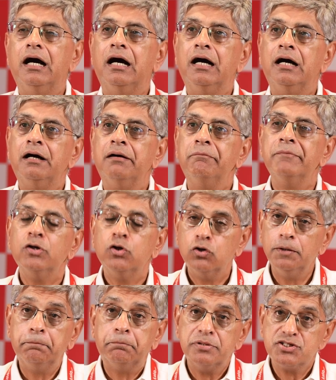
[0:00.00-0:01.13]
a
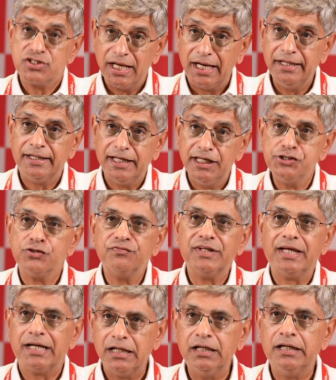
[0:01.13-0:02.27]
good percentage of
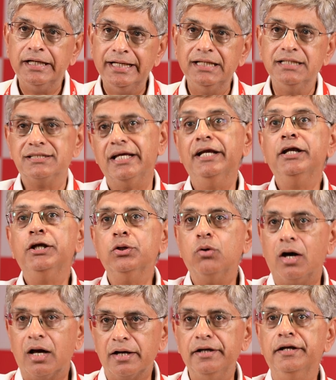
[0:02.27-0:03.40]
their earnings into
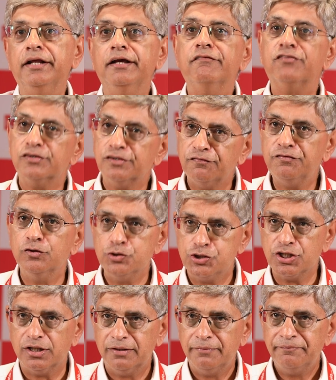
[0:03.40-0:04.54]
R&D for the
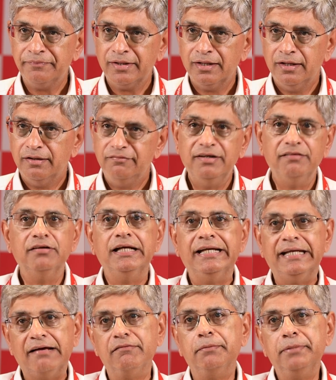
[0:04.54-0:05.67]
future, we will
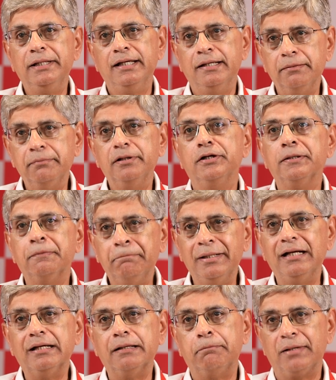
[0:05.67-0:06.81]
never be able to
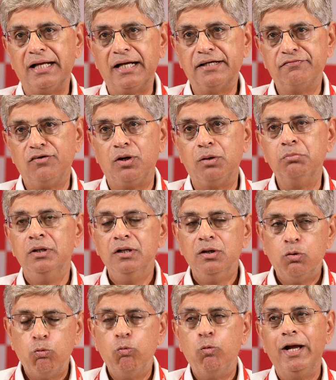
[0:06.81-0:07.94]
build a platform
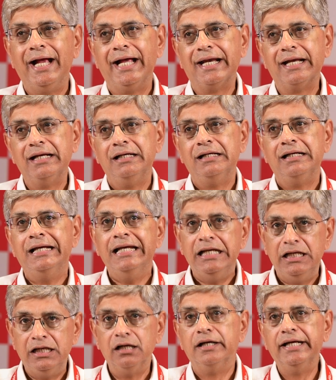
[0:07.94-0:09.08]
where
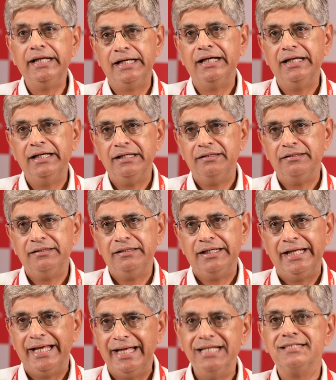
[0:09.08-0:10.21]
learning
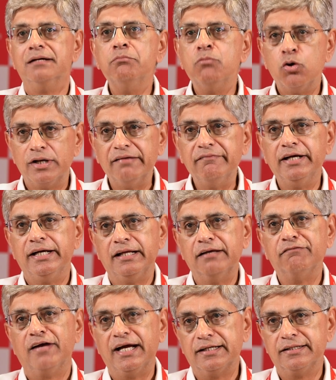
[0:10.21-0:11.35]
is a motivating
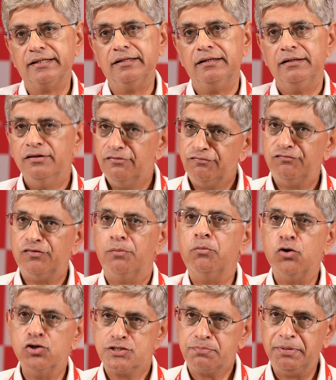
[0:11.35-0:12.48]
factor for
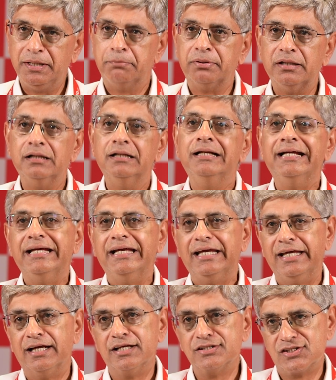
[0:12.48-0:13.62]
most people
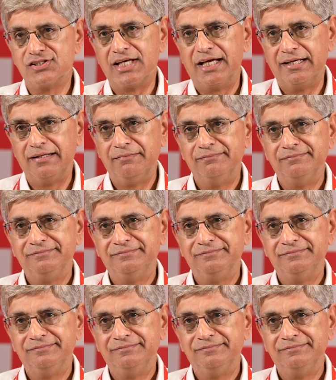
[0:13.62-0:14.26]
in our society.